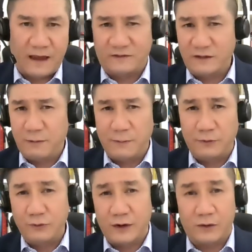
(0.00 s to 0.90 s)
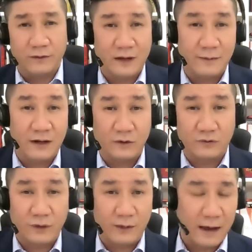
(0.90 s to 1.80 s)
I see people do that all the time and it
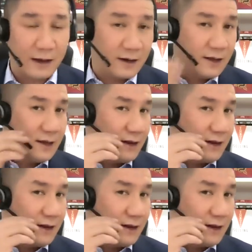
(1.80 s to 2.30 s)
looks really bad.